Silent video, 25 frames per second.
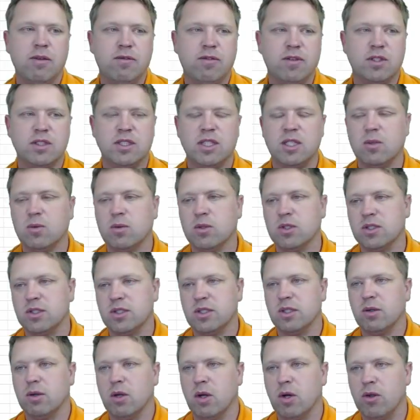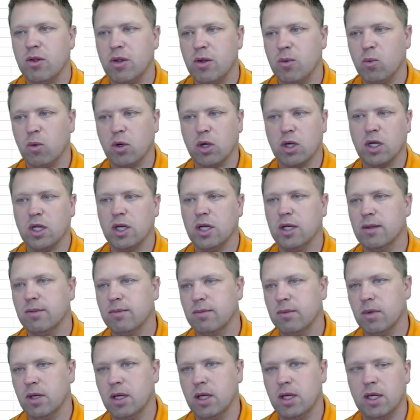if it's equal to zero, then we're going
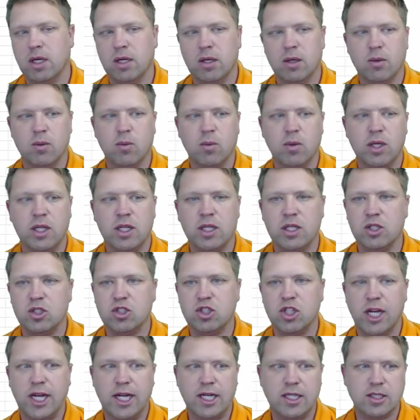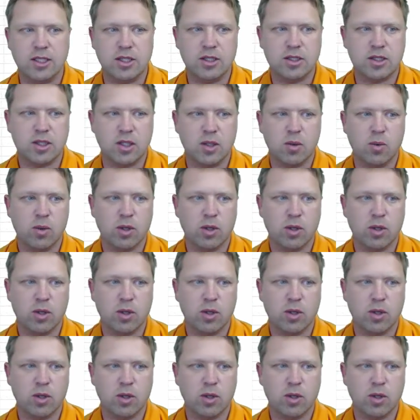to, uh, we need to change it.